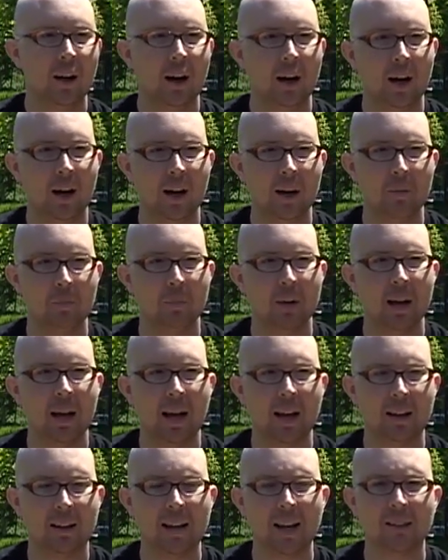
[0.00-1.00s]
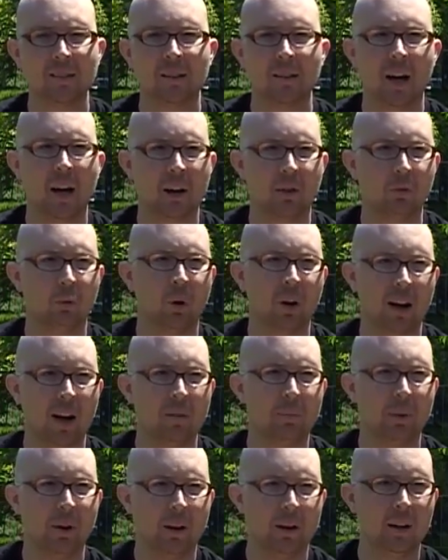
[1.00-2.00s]
And that's a lot of what
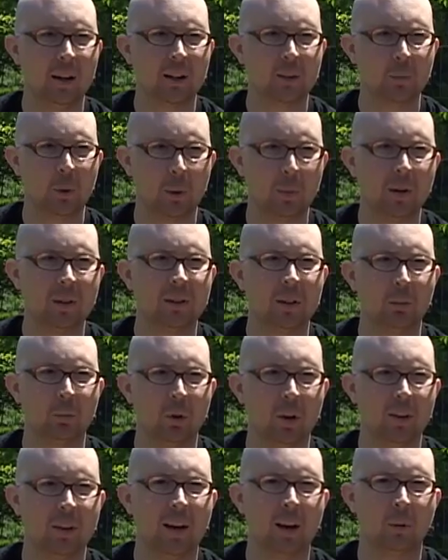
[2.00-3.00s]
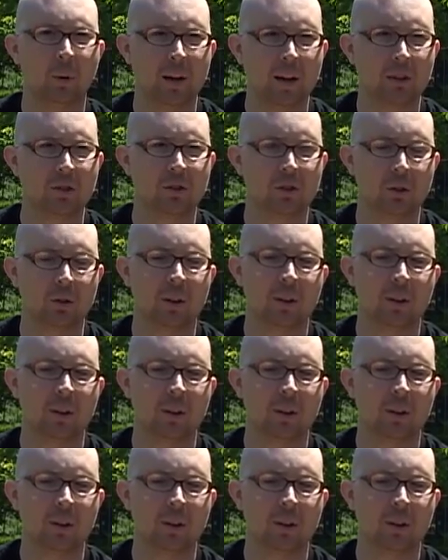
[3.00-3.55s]
I've been experimenting with at White House 2.